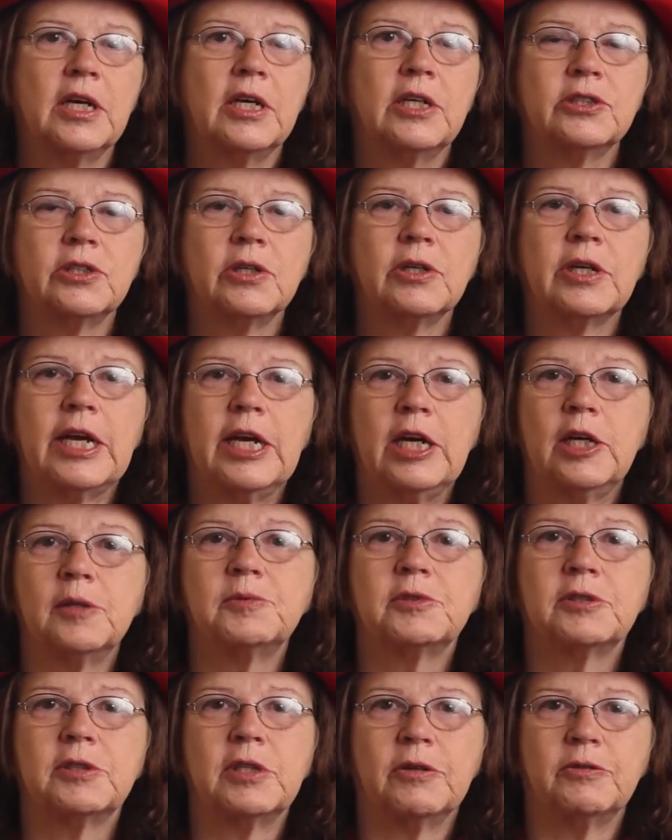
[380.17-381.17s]
So it
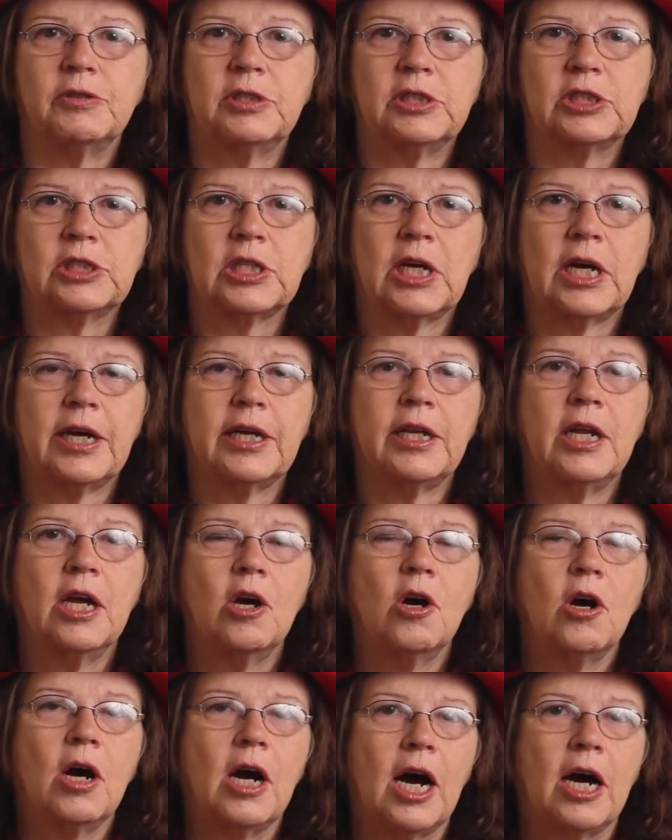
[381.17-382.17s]
helps decide,
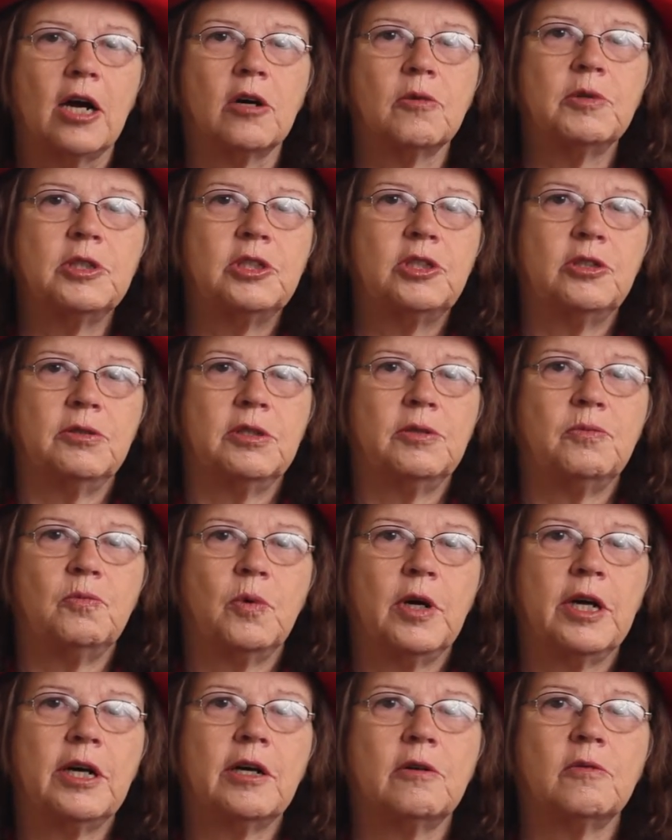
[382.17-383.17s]
are we doing
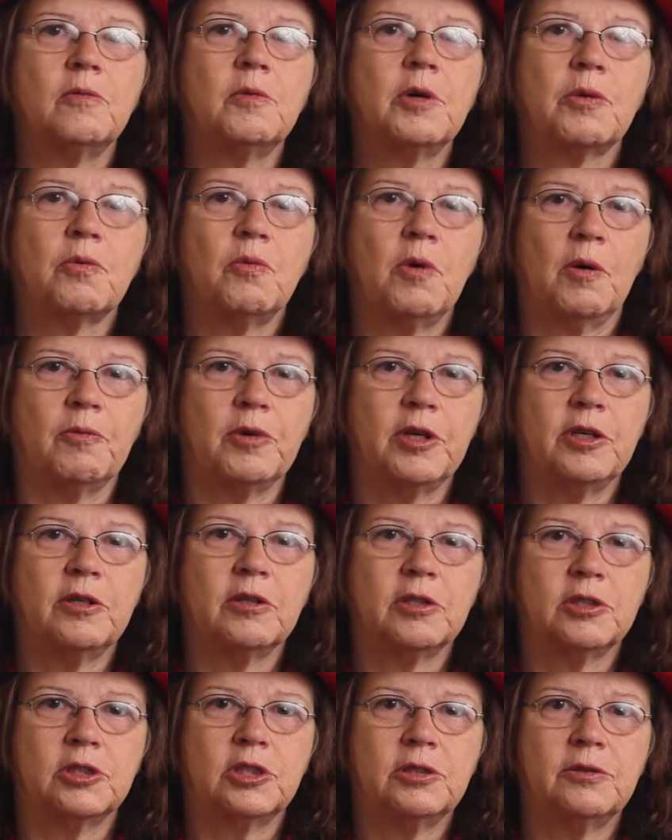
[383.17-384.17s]
well with what we
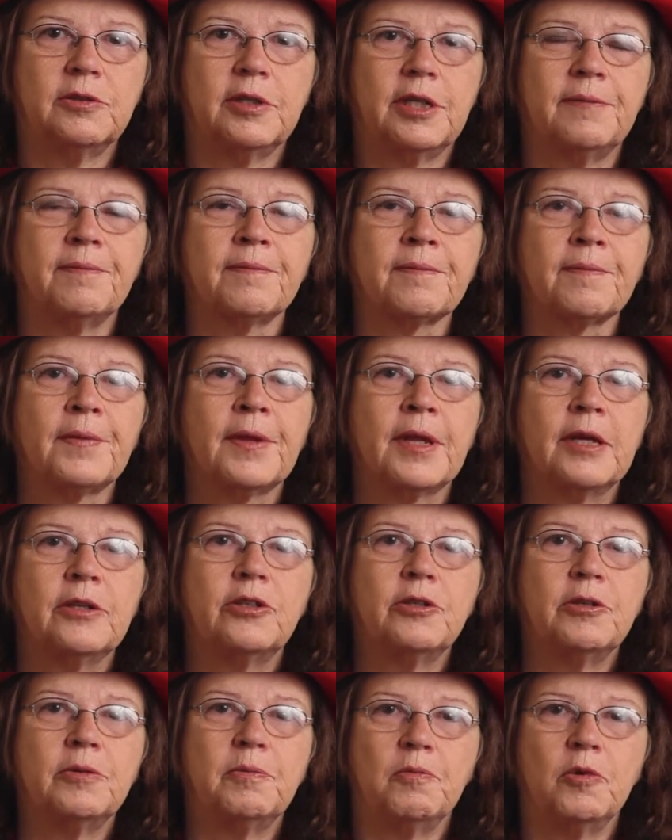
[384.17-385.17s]
are doing
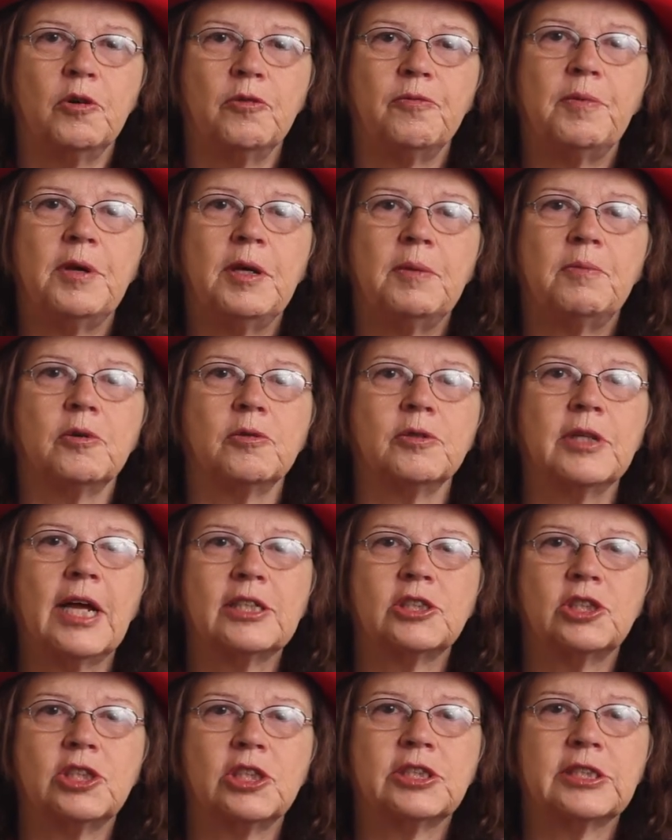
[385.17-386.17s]
to move people
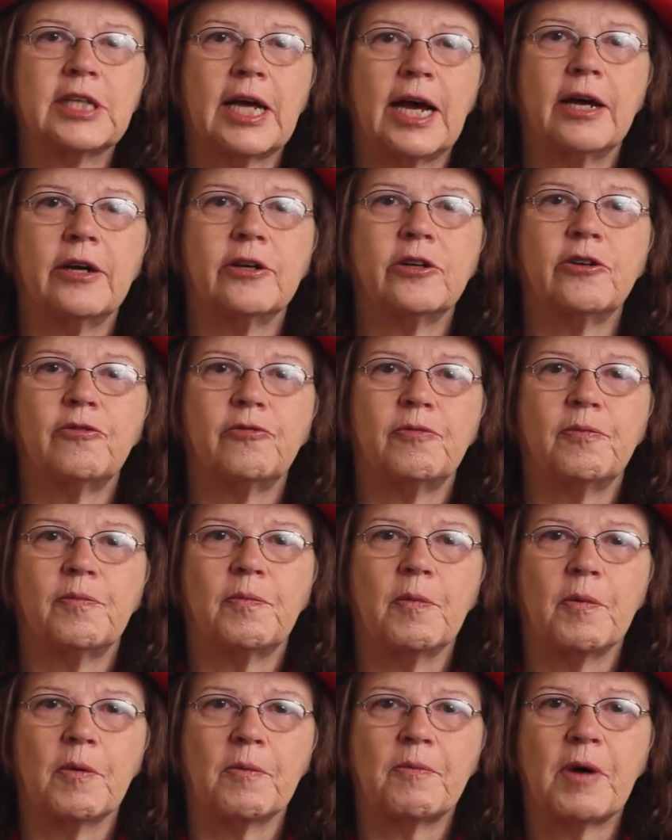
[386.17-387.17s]
not just out of
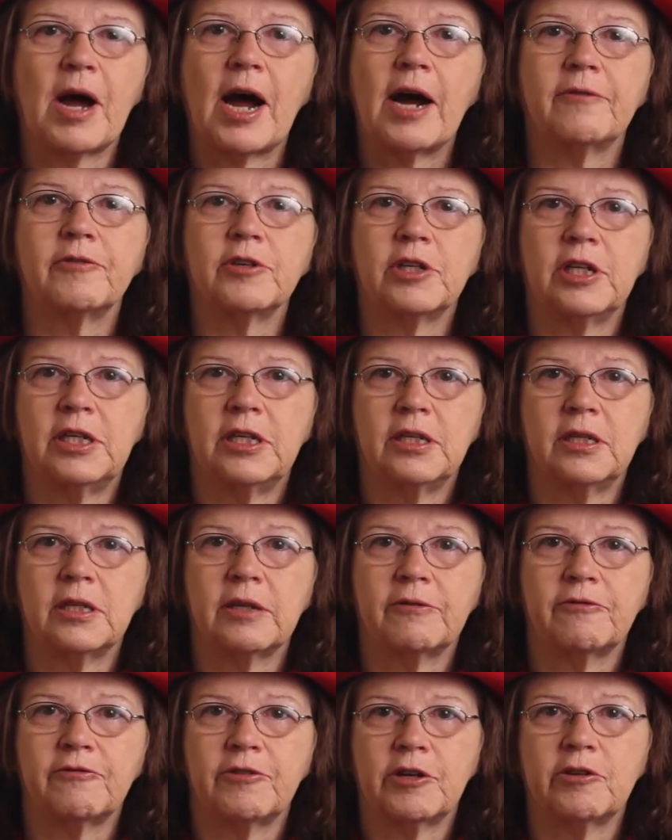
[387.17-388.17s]
poverty in
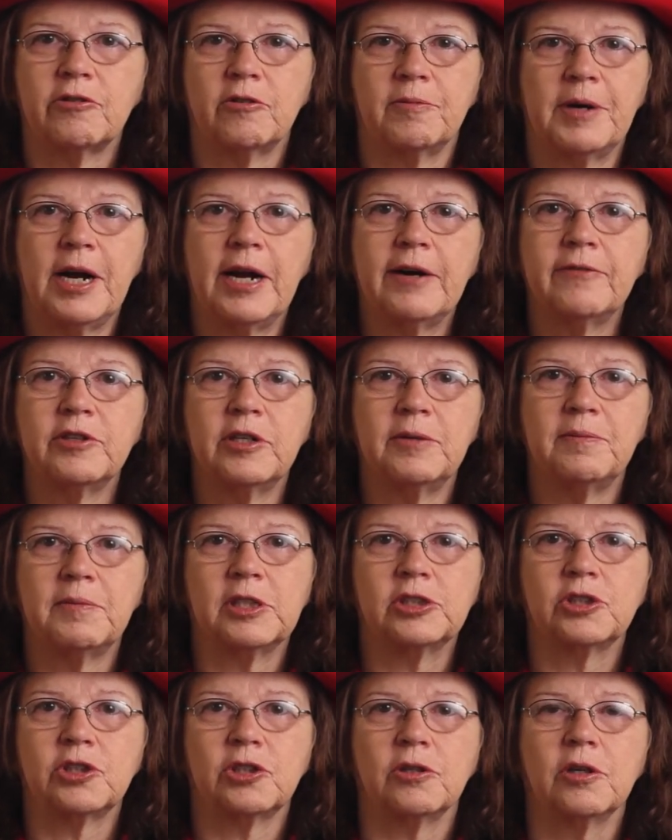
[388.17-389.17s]
the federal poverty
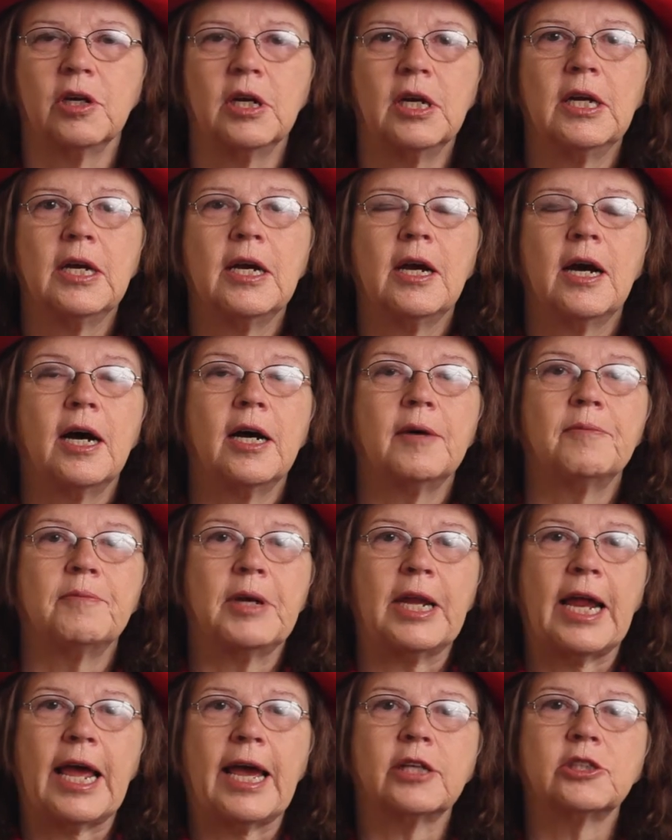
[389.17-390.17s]
measure,
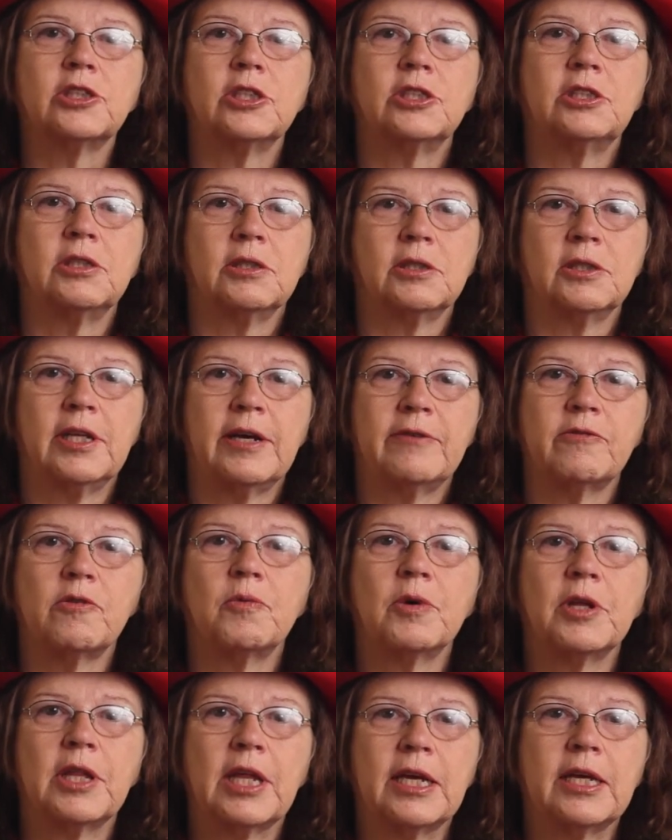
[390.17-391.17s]
but actually to a level
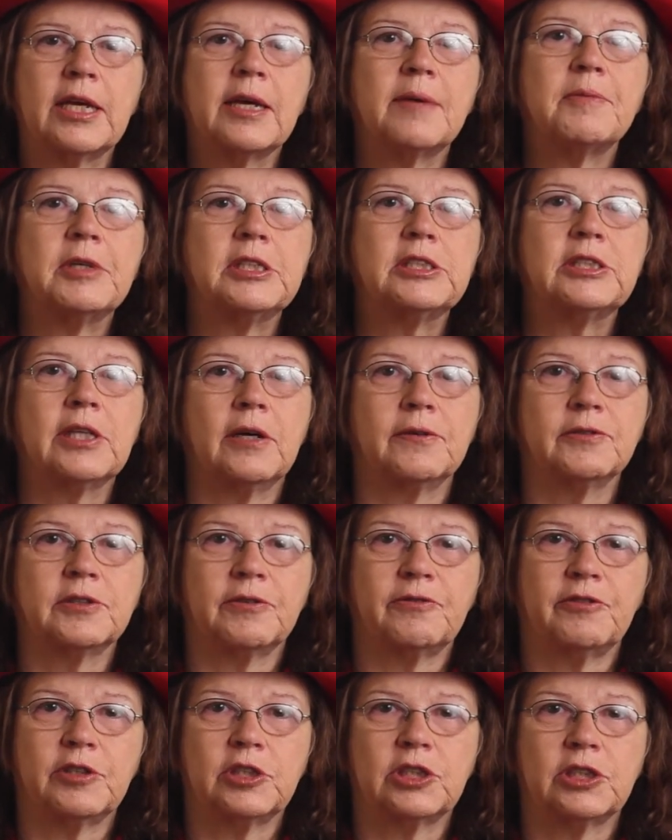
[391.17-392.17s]
where they can be
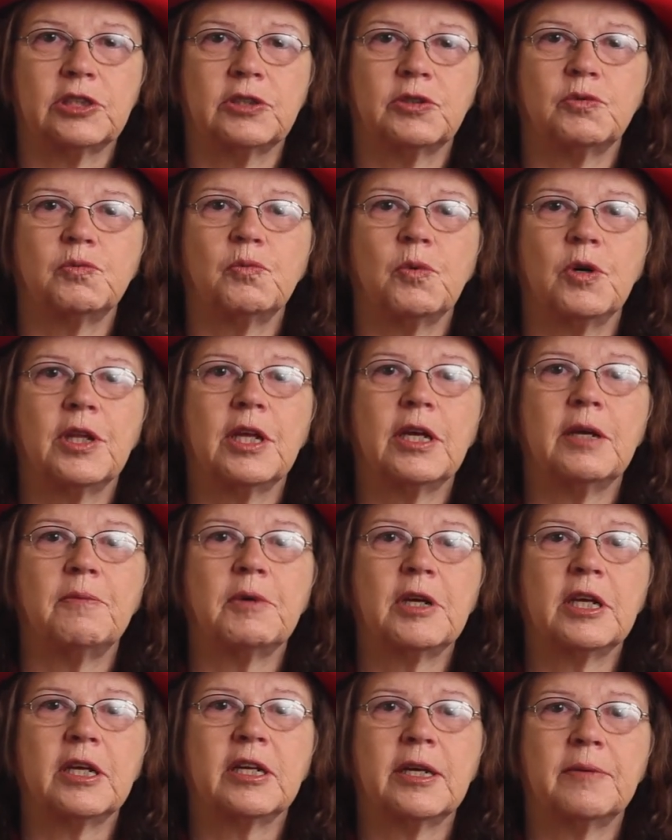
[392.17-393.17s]
self-sufficient, where they
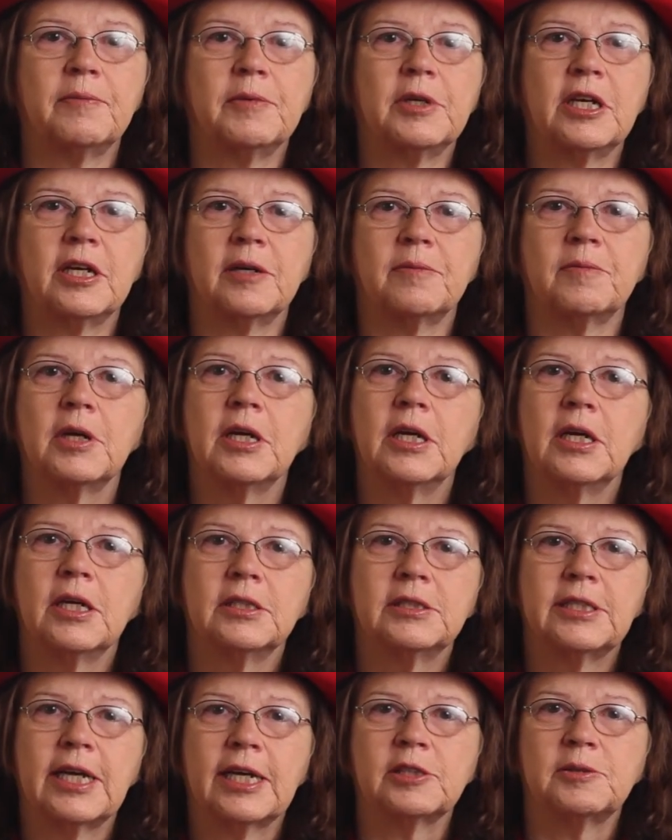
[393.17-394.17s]
can become
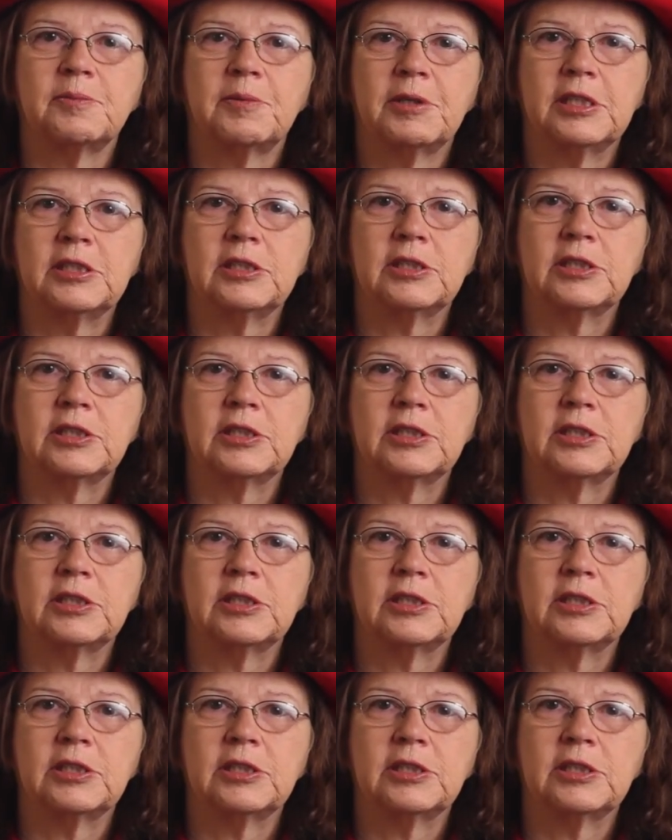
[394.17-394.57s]
tax-paying